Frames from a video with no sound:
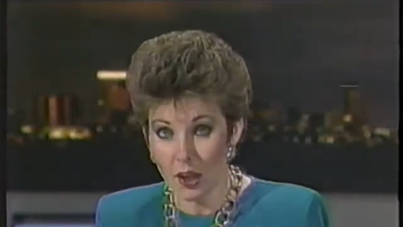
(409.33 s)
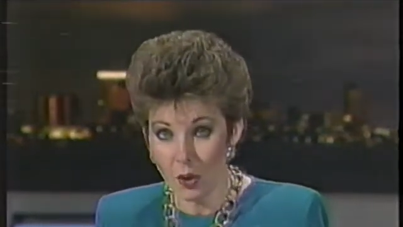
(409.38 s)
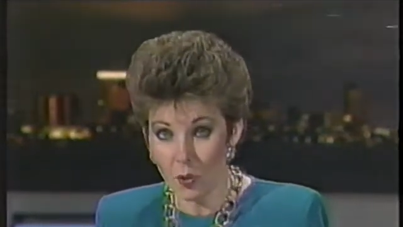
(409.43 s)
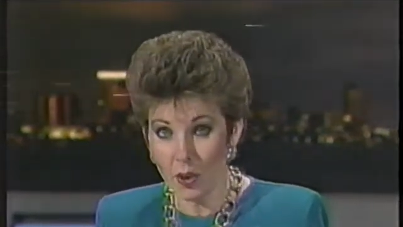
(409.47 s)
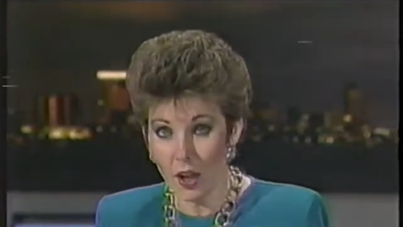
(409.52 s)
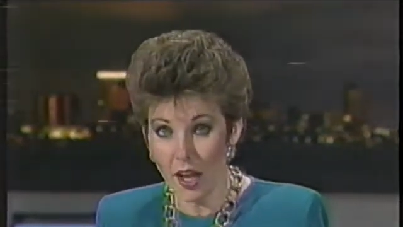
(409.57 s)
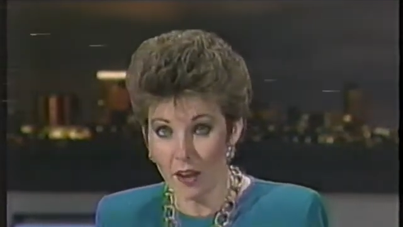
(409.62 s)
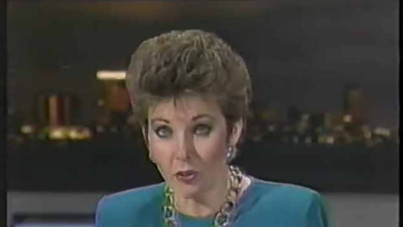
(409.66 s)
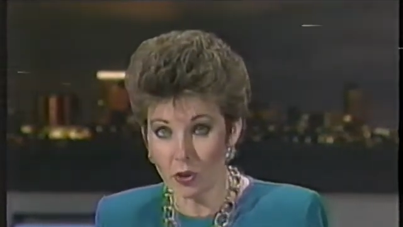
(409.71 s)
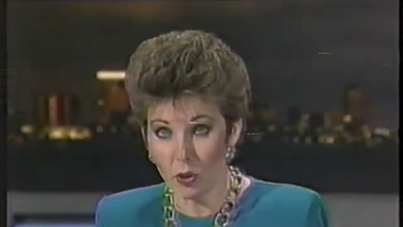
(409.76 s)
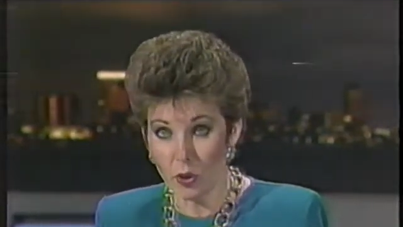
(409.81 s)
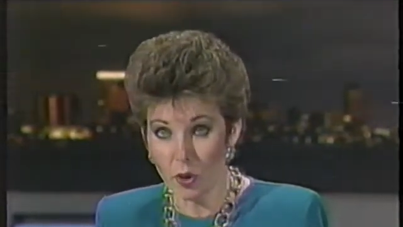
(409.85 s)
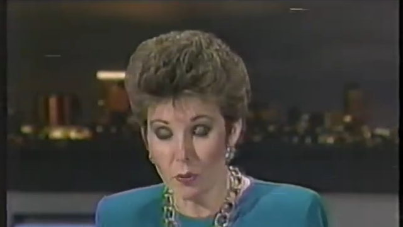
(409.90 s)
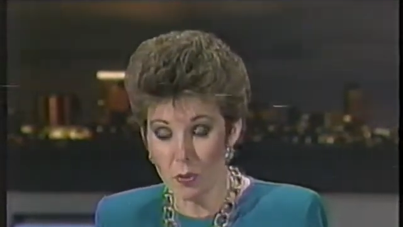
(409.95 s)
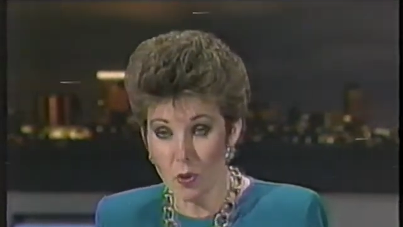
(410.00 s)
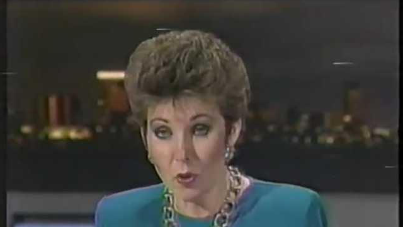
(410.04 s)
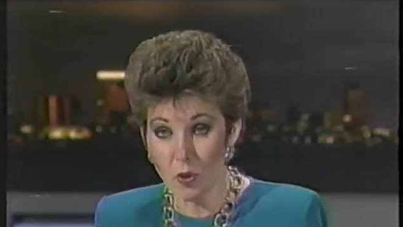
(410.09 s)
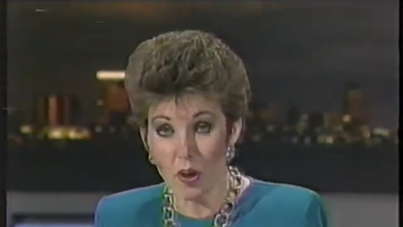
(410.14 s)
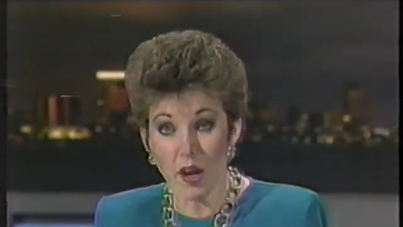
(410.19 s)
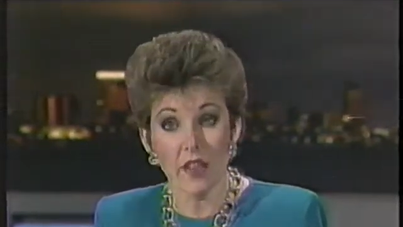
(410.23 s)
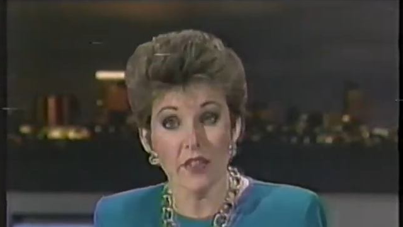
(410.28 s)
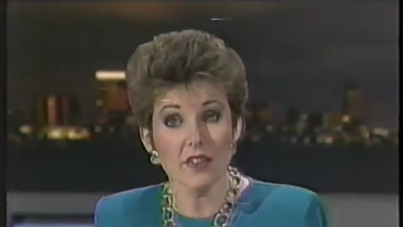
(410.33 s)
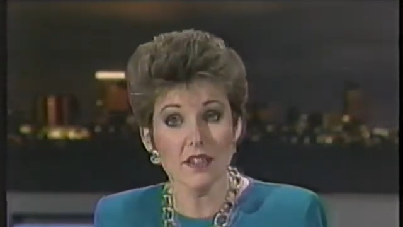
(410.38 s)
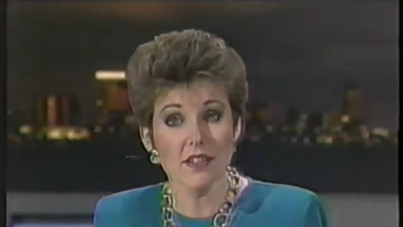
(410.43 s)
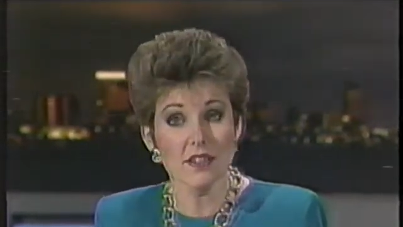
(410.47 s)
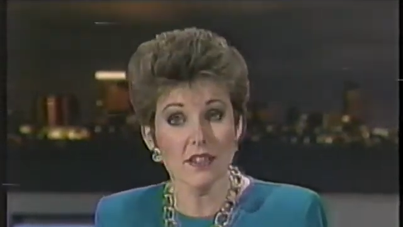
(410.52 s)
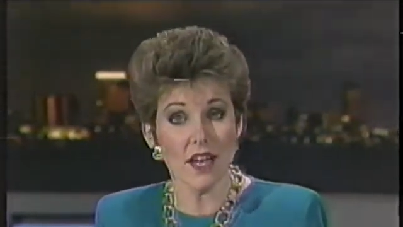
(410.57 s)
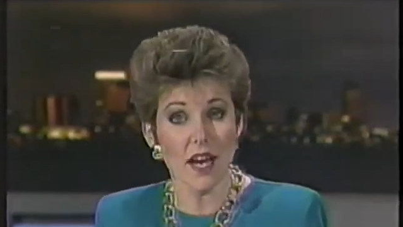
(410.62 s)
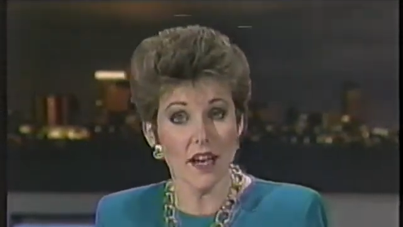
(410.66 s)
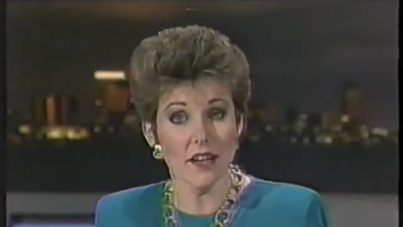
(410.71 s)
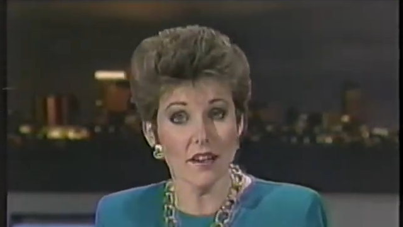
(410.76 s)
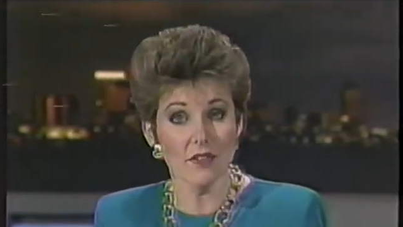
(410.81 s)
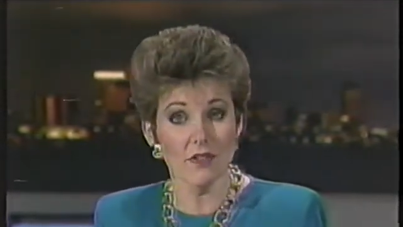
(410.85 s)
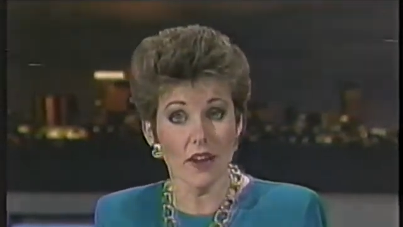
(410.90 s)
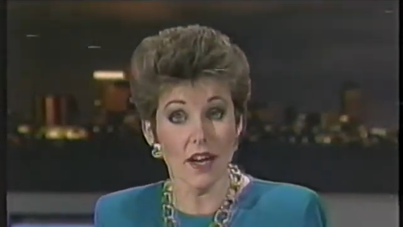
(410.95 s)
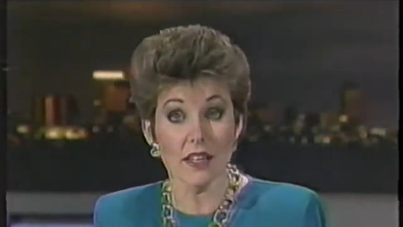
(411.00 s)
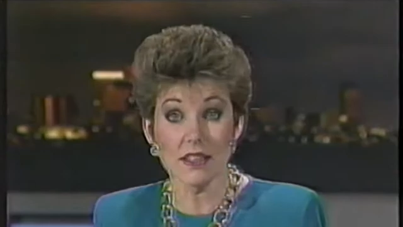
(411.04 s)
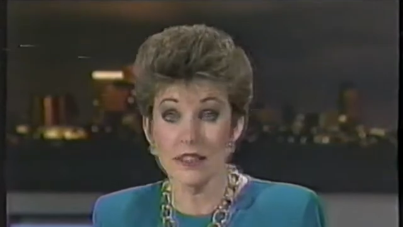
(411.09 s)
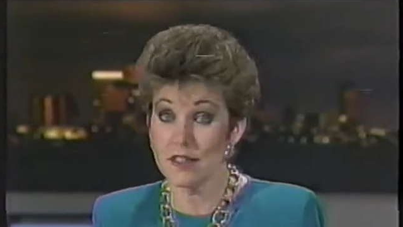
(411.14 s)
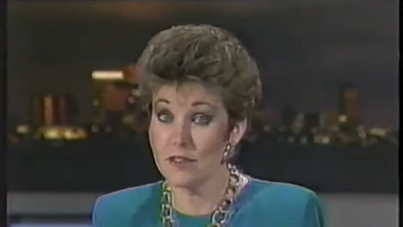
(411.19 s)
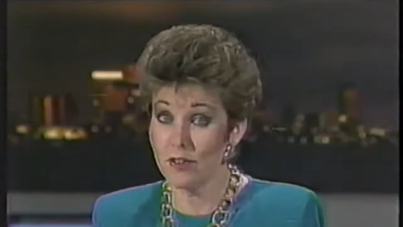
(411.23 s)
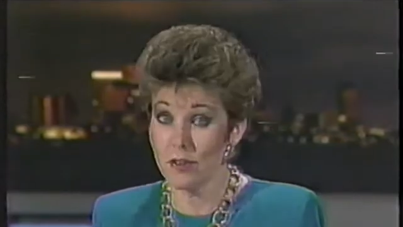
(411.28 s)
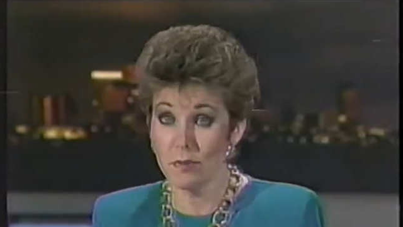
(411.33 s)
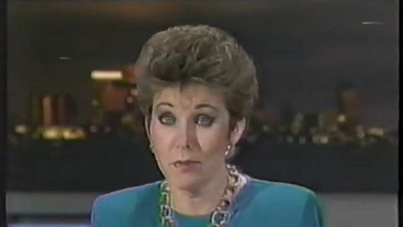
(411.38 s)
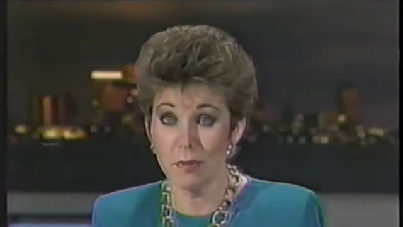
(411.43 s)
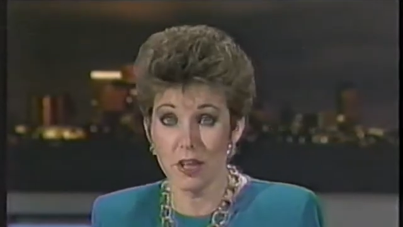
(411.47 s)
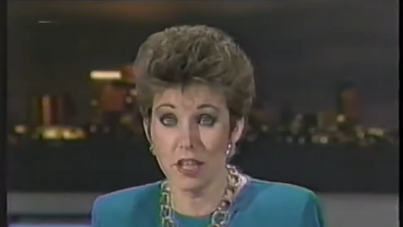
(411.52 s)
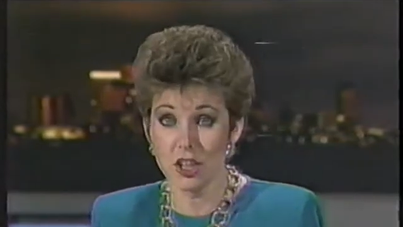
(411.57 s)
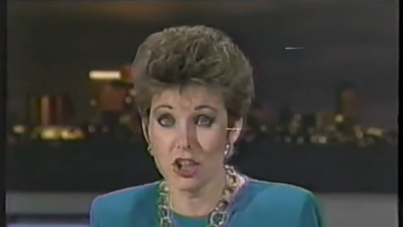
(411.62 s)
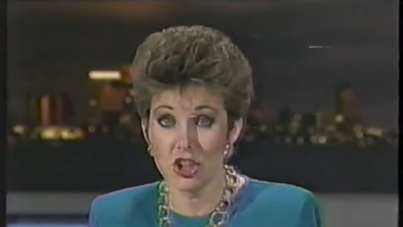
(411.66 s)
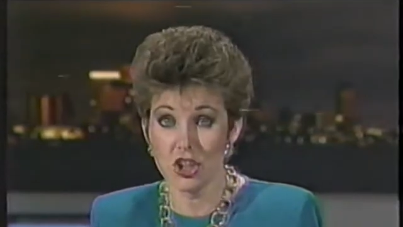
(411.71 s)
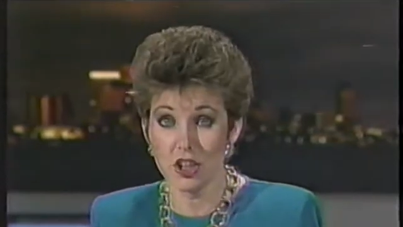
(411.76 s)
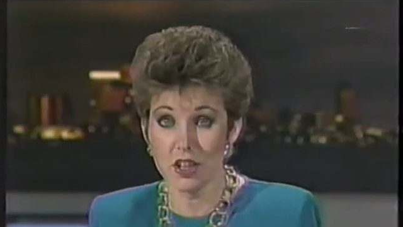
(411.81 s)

We'll have a report on the side effects of the big